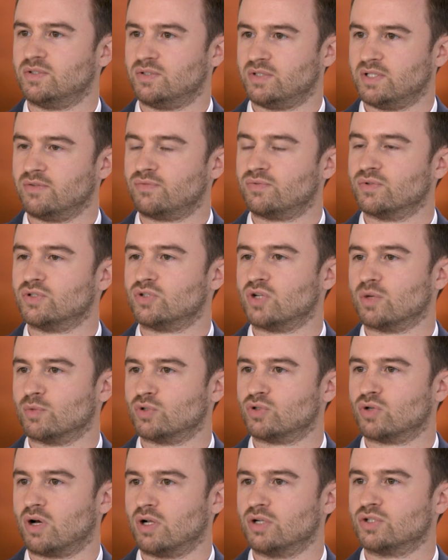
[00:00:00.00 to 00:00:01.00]
different
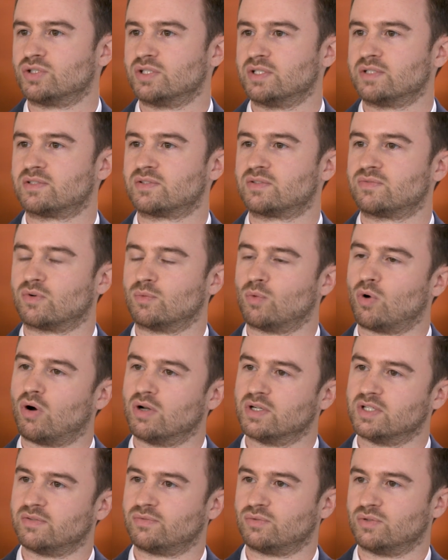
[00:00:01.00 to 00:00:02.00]
dermatologists from
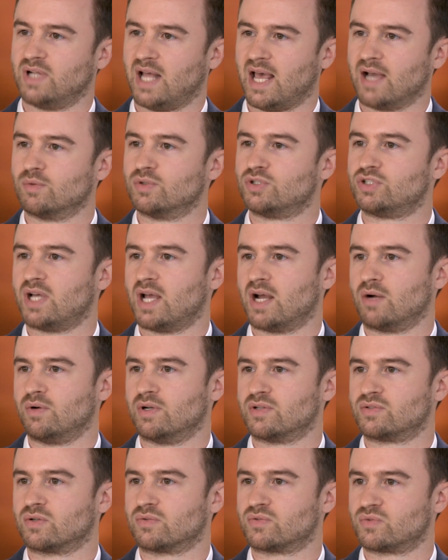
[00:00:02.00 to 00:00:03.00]
all different language
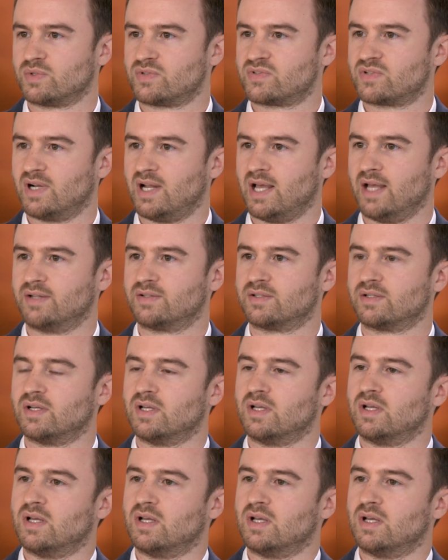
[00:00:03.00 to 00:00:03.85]
areas of Switzerland.